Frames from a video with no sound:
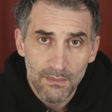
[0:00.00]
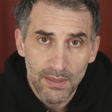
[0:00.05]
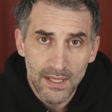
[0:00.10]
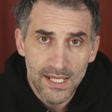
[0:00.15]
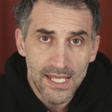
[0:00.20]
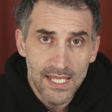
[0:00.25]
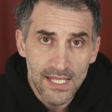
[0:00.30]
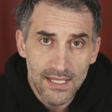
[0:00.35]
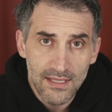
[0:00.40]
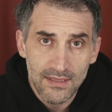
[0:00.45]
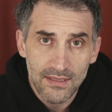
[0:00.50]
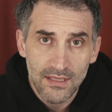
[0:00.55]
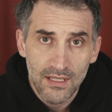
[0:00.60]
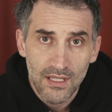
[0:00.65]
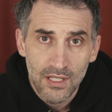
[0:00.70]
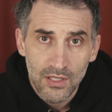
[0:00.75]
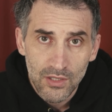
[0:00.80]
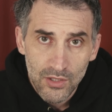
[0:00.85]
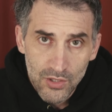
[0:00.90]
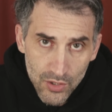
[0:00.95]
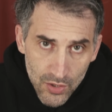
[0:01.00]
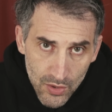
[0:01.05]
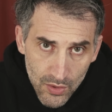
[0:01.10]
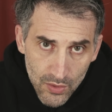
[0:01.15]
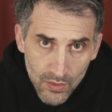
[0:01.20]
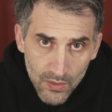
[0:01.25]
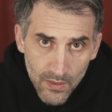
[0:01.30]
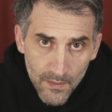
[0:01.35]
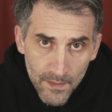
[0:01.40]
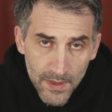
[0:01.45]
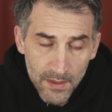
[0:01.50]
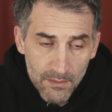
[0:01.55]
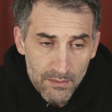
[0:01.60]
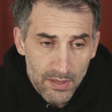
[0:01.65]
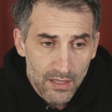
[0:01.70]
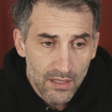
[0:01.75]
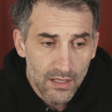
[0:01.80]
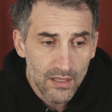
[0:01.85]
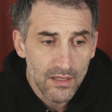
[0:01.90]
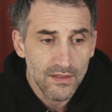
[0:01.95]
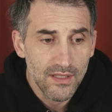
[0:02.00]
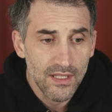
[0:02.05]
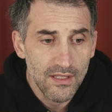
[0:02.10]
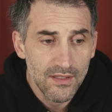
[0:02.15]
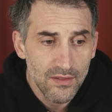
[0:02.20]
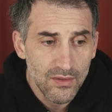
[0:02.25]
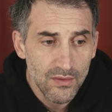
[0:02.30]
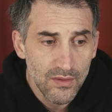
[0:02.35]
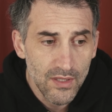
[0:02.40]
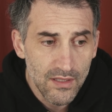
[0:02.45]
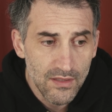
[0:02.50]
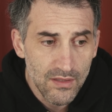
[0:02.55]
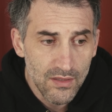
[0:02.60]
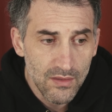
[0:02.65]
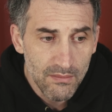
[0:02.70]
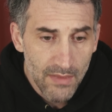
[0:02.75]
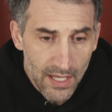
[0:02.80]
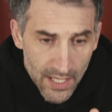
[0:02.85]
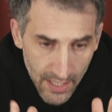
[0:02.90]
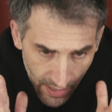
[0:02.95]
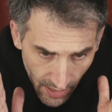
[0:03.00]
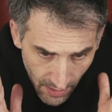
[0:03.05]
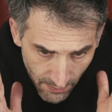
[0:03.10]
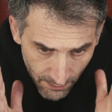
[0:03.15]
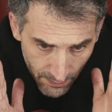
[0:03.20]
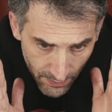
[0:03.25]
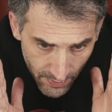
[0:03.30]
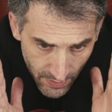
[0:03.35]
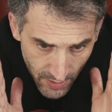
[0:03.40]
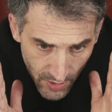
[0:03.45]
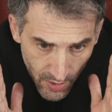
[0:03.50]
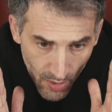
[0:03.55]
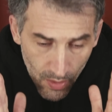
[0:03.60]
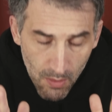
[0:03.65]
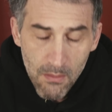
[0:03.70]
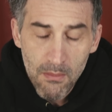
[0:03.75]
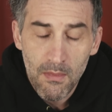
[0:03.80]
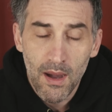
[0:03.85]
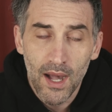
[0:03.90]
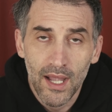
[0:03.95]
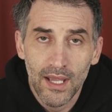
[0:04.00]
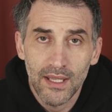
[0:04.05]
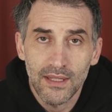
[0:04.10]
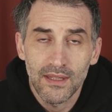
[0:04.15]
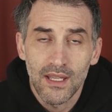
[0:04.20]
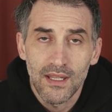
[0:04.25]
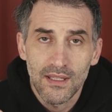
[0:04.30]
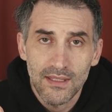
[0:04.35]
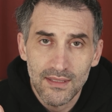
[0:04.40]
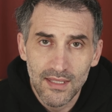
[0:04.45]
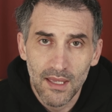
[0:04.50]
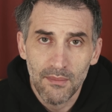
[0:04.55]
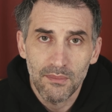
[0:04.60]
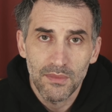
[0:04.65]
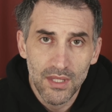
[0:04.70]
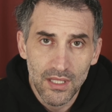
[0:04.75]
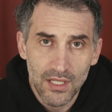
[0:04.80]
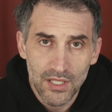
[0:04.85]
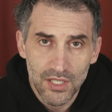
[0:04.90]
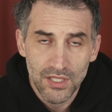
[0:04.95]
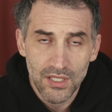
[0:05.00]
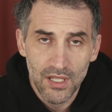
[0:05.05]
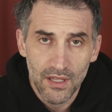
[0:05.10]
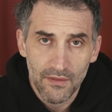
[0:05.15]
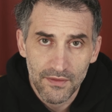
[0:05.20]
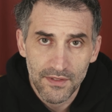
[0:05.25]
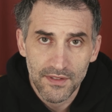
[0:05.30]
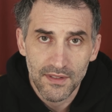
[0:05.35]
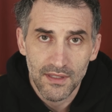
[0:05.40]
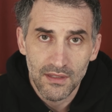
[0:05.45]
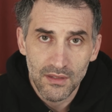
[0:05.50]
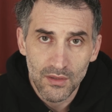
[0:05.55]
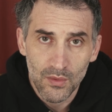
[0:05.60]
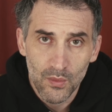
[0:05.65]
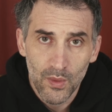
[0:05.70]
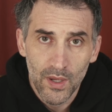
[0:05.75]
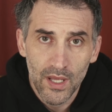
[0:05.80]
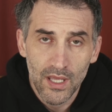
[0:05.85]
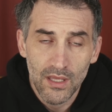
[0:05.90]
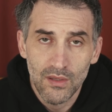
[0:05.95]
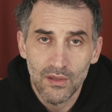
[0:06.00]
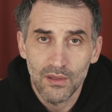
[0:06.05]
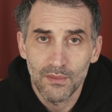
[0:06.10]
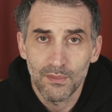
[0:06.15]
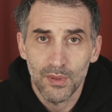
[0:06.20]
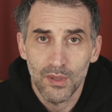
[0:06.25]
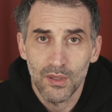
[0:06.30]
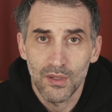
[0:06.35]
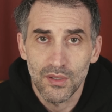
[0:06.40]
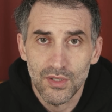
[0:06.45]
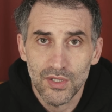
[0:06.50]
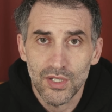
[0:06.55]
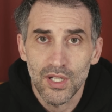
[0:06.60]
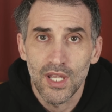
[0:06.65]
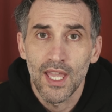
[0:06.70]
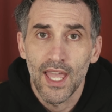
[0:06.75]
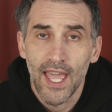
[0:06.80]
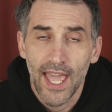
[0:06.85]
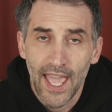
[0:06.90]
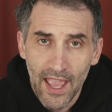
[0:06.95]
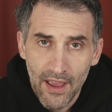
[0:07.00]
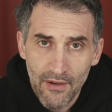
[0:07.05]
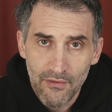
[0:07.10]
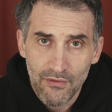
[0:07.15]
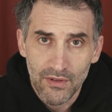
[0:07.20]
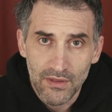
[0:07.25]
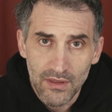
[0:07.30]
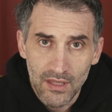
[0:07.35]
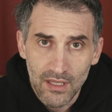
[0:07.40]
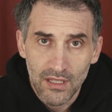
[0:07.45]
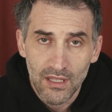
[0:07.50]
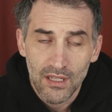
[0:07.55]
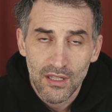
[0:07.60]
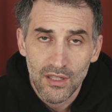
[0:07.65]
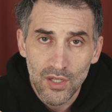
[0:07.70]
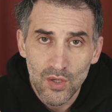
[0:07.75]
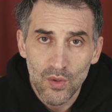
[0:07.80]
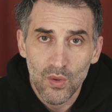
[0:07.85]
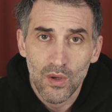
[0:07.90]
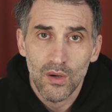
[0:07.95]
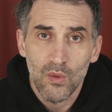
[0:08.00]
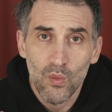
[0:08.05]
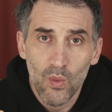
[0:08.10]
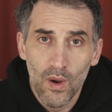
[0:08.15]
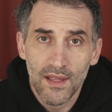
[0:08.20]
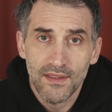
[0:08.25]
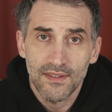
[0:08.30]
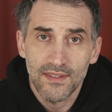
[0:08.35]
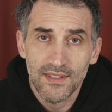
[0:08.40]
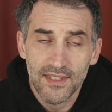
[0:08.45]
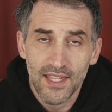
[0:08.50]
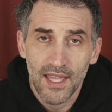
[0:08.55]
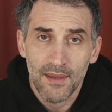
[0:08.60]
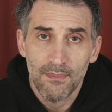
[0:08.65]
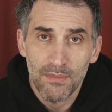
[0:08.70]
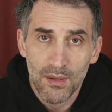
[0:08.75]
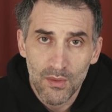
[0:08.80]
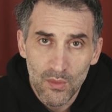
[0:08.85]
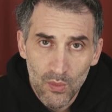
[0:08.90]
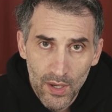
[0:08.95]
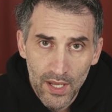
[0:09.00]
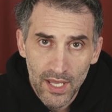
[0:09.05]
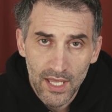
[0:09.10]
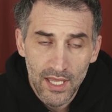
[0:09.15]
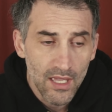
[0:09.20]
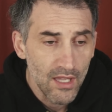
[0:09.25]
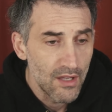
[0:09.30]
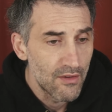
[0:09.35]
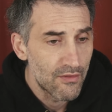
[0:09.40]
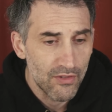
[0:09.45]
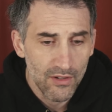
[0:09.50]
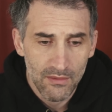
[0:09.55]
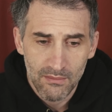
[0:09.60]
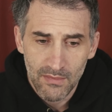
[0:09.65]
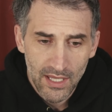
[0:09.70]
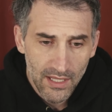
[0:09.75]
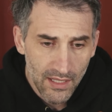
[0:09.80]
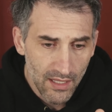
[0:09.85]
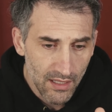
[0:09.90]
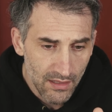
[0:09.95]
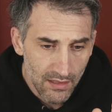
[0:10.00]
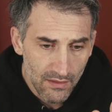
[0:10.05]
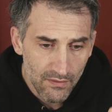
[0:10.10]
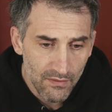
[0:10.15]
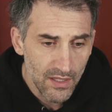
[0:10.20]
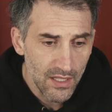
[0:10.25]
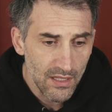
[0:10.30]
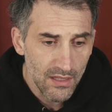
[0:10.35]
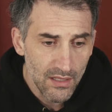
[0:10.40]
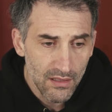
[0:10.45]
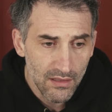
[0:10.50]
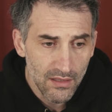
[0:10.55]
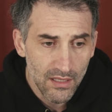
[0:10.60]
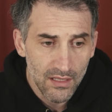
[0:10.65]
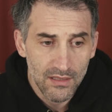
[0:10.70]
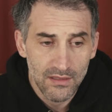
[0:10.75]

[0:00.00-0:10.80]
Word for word: Please do. Because as soon as you make up your mind, something shifts in the way you approach everything. You are one step away from making the video that